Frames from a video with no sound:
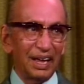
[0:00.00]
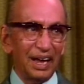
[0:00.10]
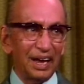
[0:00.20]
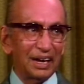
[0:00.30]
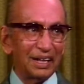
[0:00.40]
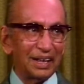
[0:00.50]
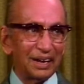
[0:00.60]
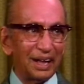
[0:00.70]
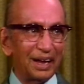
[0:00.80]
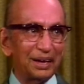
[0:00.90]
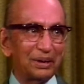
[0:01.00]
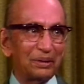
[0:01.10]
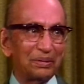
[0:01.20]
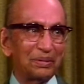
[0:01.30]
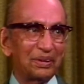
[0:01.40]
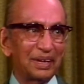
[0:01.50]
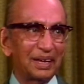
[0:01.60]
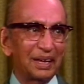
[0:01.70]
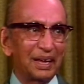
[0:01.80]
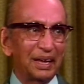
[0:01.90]
Another kind of
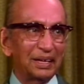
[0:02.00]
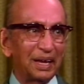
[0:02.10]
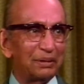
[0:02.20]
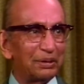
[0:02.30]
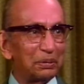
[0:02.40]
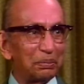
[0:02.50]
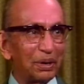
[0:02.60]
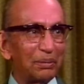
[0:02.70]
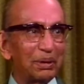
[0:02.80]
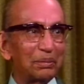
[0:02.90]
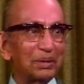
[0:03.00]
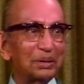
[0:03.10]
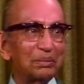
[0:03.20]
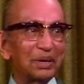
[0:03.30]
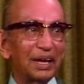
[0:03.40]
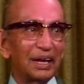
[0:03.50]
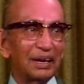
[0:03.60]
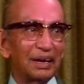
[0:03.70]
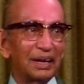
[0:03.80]
service problem is where